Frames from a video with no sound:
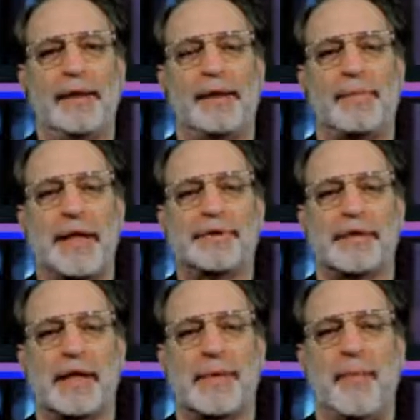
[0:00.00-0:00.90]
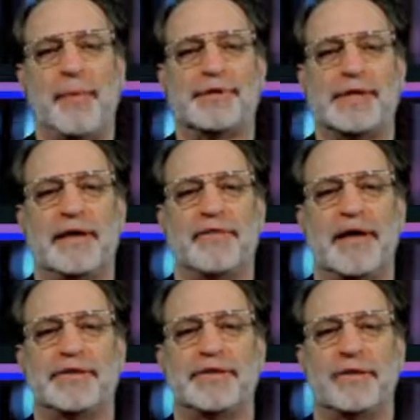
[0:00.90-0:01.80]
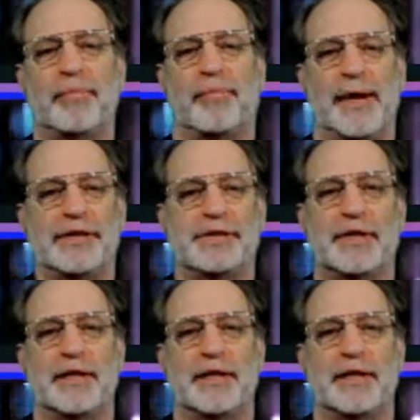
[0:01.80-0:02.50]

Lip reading: basically what happened was the investors embraced good